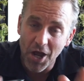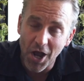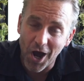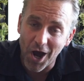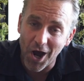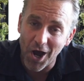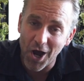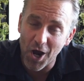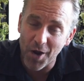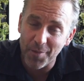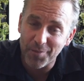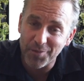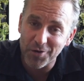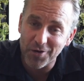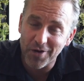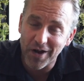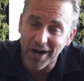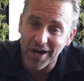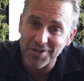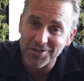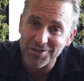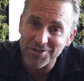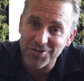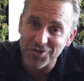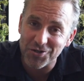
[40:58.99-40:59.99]
I hope you
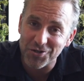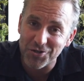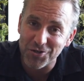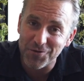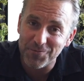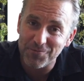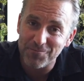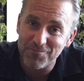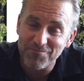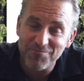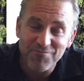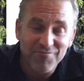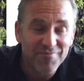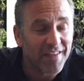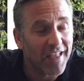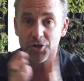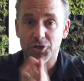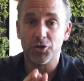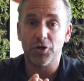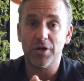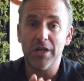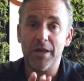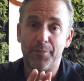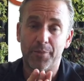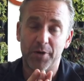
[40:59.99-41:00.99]
guys too.
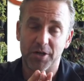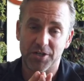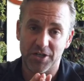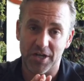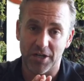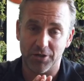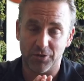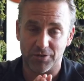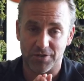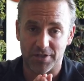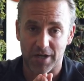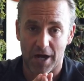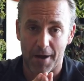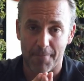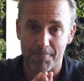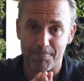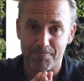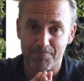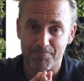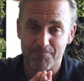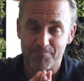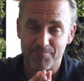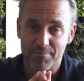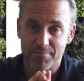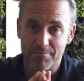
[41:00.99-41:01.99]
Truly appreciate your time.
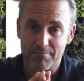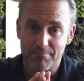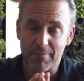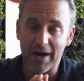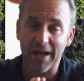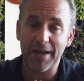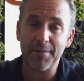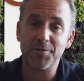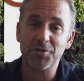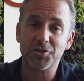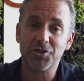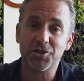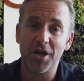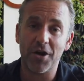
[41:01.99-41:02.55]
My name is